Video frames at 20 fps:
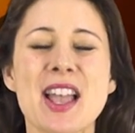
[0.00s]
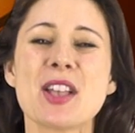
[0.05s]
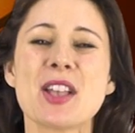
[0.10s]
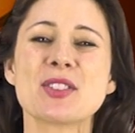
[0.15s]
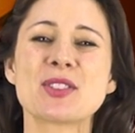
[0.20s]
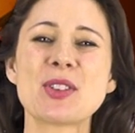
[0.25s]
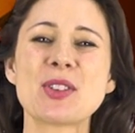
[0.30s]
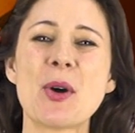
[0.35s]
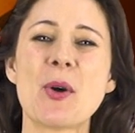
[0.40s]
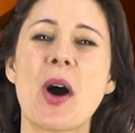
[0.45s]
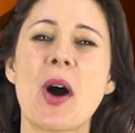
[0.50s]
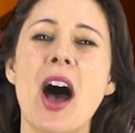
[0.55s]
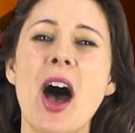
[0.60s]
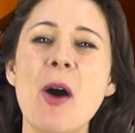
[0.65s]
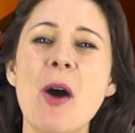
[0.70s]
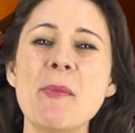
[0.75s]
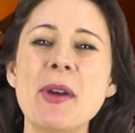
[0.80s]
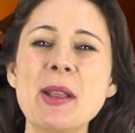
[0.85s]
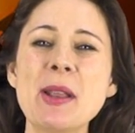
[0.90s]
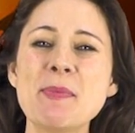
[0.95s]
So,
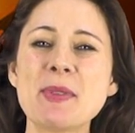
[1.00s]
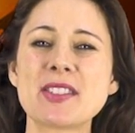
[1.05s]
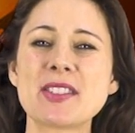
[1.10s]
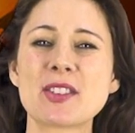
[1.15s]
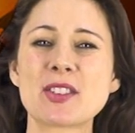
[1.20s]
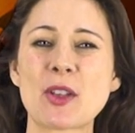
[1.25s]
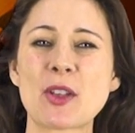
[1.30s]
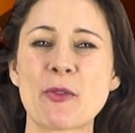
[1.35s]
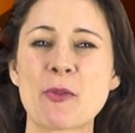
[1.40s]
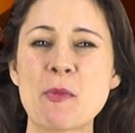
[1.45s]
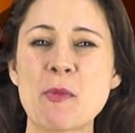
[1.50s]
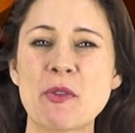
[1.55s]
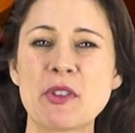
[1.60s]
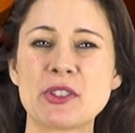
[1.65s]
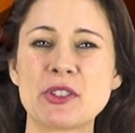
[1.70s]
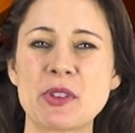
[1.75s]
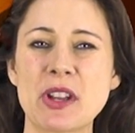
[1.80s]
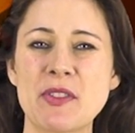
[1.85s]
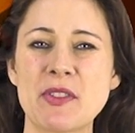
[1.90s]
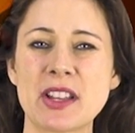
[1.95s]
how many pieces of movie
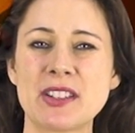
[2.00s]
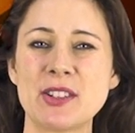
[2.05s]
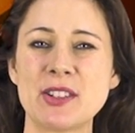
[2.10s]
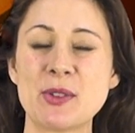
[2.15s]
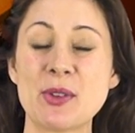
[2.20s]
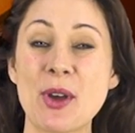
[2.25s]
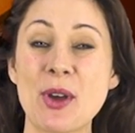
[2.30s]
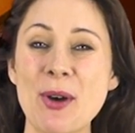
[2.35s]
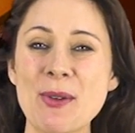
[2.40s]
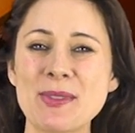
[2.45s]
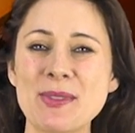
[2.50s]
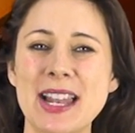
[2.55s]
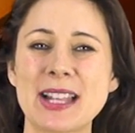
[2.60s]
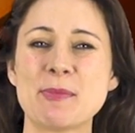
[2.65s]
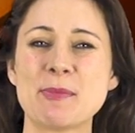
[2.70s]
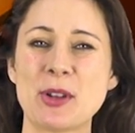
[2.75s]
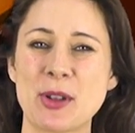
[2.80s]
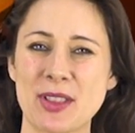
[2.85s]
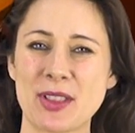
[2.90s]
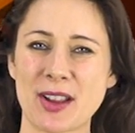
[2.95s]
trivia did you know? Let
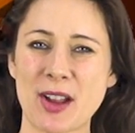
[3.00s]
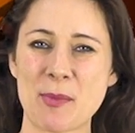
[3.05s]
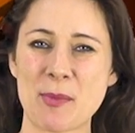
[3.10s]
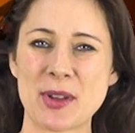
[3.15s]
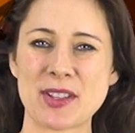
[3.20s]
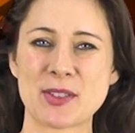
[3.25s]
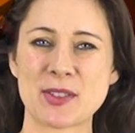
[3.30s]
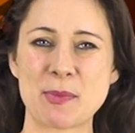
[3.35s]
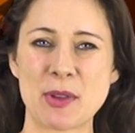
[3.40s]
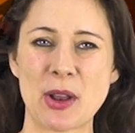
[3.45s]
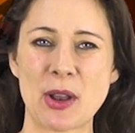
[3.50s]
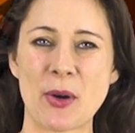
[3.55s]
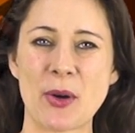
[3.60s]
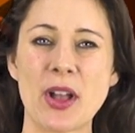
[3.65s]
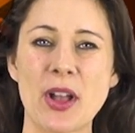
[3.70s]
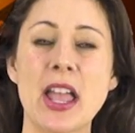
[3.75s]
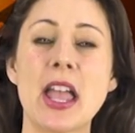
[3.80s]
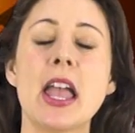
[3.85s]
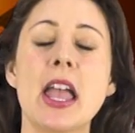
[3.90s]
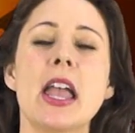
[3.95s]
me know in the comments below.
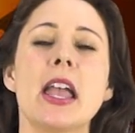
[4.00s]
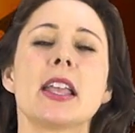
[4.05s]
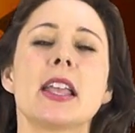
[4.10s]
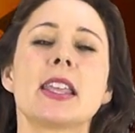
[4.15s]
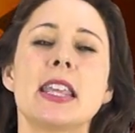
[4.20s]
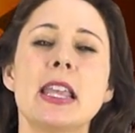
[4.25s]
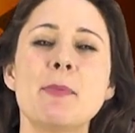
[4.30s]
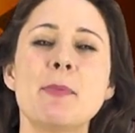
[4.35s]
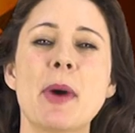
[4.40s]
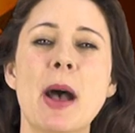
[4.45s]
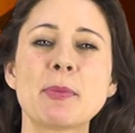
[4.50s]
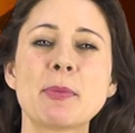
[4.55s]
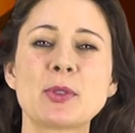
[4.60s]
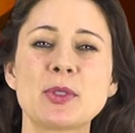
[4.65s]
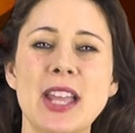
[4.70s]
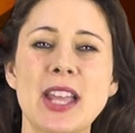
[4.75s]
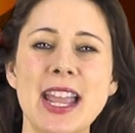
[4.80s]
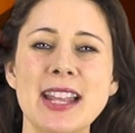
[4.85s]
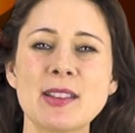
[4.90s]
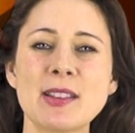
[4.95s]
Keep up to
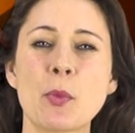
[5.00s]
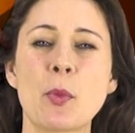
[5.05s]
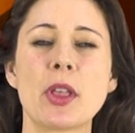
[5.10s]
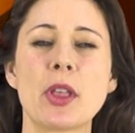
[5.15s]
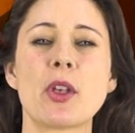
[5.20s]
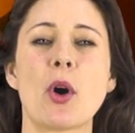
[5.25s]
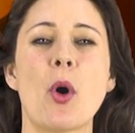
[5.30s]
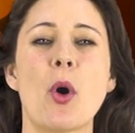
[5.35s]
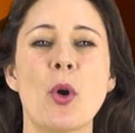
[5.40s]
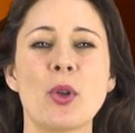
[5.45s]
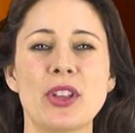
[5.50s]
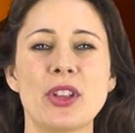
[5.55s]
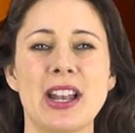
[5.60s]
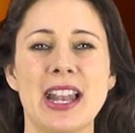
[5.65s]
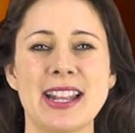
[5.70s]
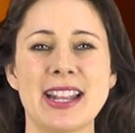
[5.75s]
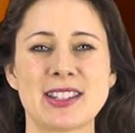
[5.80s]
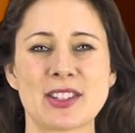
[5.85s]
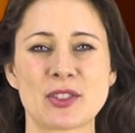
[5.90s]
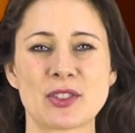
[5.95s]
date with all the
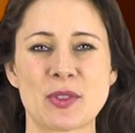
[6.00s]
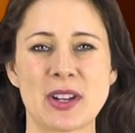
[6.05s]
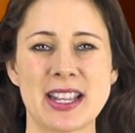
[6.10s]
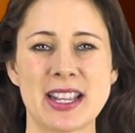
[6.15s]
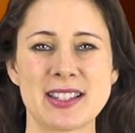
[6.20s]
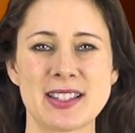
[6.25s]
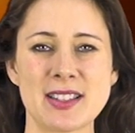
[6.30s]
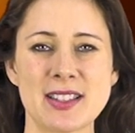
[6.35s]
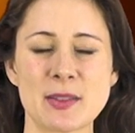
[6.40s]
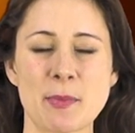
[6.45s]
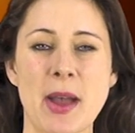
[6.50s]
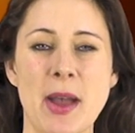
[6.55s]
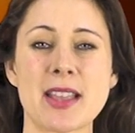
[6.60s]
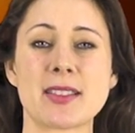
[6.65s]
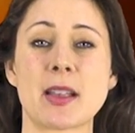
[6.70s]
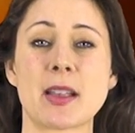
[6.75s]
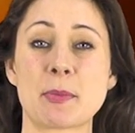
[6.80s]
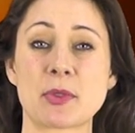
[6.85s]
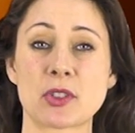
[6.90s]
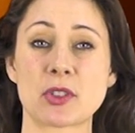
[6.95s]
latest releases by
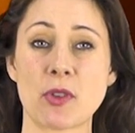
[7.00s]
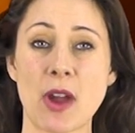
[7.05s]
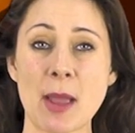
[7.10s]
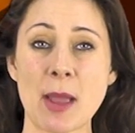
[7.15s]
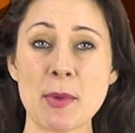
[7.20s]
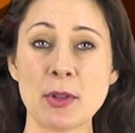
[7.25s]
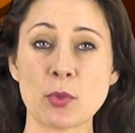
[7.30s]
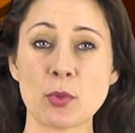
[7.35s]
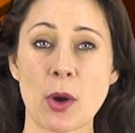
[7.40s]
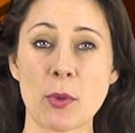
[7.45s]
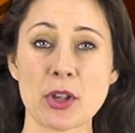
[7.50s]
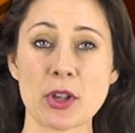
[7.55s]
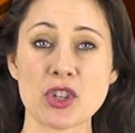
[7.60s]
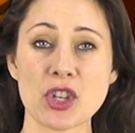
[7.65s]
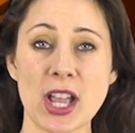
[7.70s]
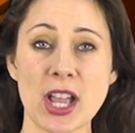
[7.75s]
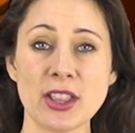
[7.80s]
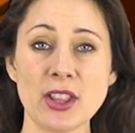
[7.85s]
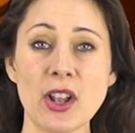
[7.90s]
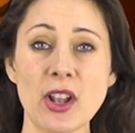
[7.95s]
subscribing to our
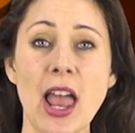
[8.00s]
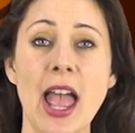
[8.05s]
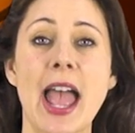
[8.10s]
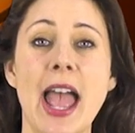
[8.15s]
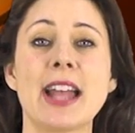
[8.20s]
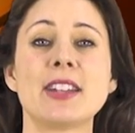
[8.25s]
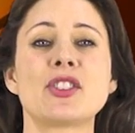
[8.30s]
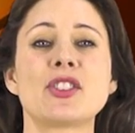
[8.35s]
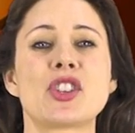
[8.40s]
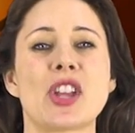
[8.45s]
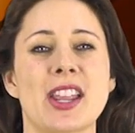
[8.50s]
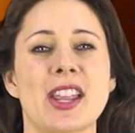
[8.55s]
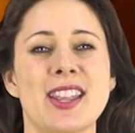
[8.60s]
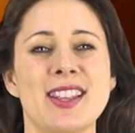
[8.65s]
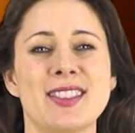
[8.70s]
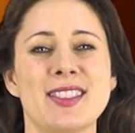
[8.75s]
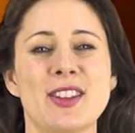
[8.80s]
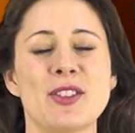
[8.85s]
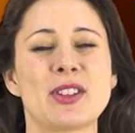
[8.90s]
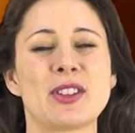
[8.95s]
channel and
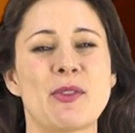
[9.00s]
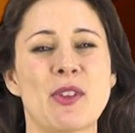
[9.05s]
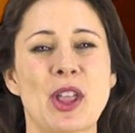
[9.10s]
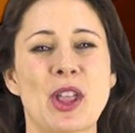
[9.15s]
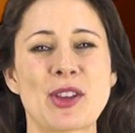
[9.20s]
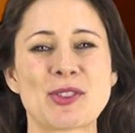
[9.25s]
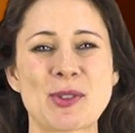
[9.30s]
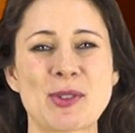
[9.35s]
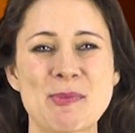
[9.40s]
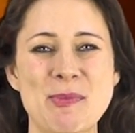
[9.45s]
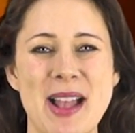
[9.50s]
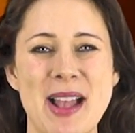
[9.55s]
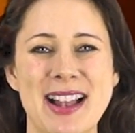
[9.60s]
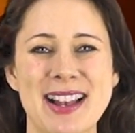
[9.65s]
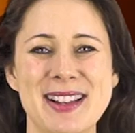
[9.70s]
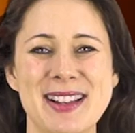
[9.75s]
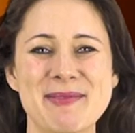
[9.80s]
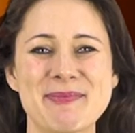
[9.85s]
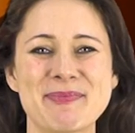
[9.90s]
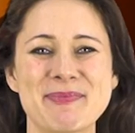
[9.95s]
checking the notification
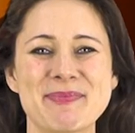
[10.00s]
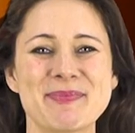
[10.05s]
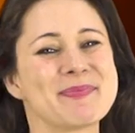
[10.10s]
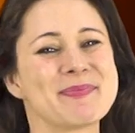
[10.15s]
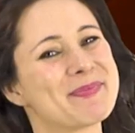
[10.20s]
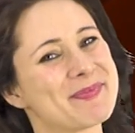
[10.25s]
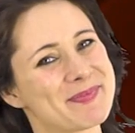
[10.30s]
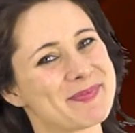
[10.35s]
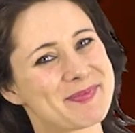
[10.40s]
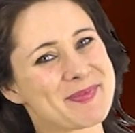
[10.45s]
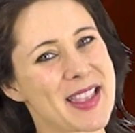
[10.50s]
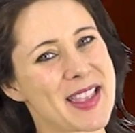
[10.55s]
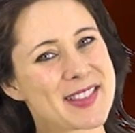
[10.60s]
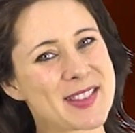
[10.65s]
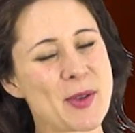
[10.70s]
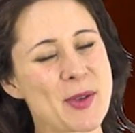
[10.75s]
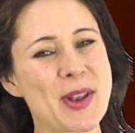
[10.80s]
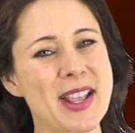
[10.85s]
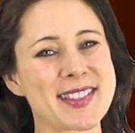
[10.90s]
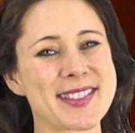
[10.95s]
bell.
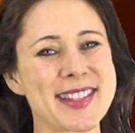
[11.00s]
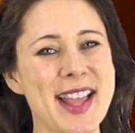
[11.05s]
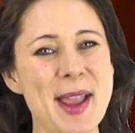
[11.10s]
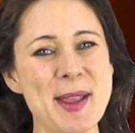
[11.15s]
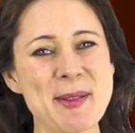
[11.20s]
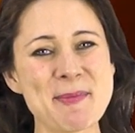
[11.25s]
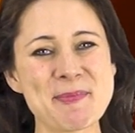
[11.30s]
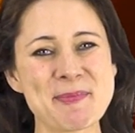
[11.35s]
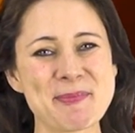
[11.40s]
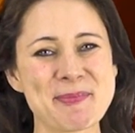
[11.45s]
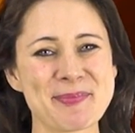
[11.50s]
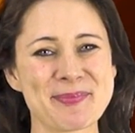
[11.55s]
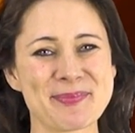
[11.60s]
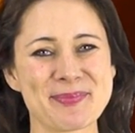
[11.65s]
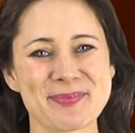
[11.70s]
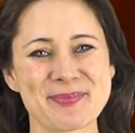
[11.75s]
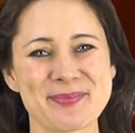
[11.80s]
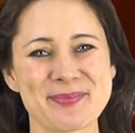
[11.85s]
See you next time!